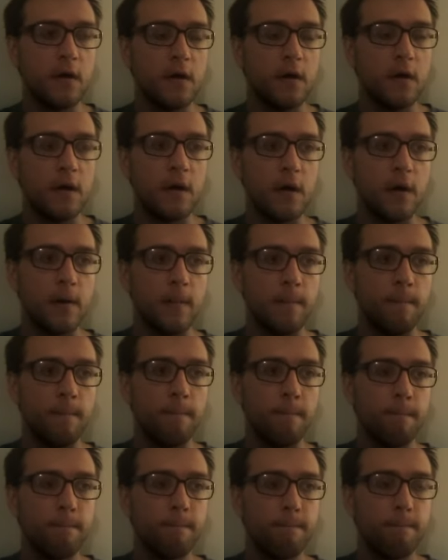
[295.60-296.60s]

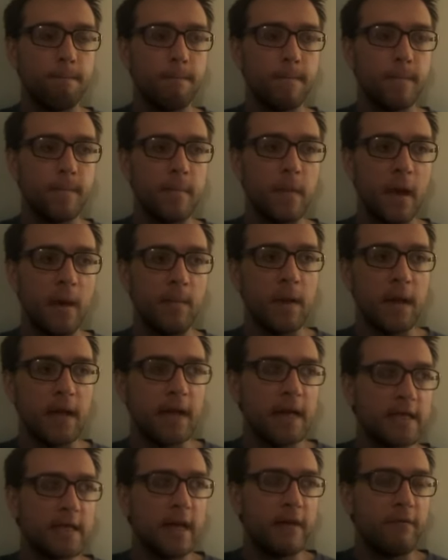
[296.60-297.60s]
I mean, I
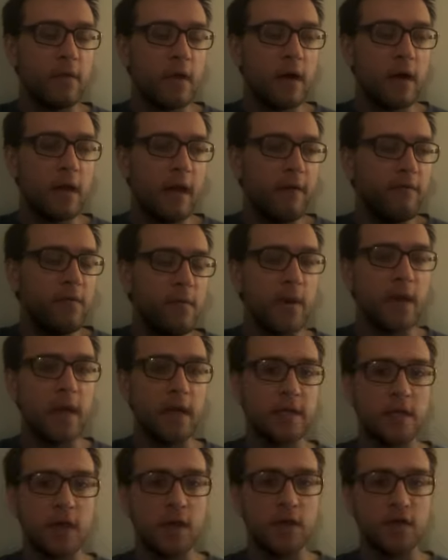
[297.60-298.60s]
guess I have a lot. Everybody
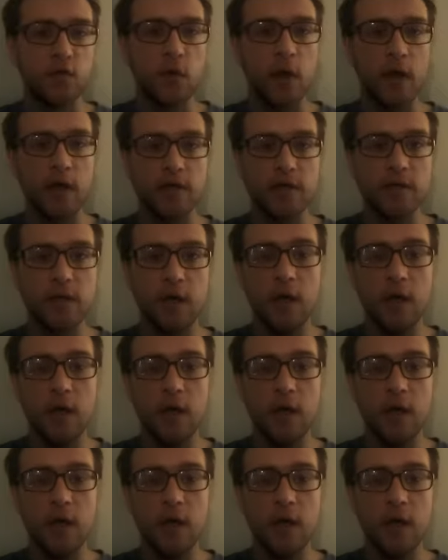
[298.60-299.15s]
has a lot of strengths.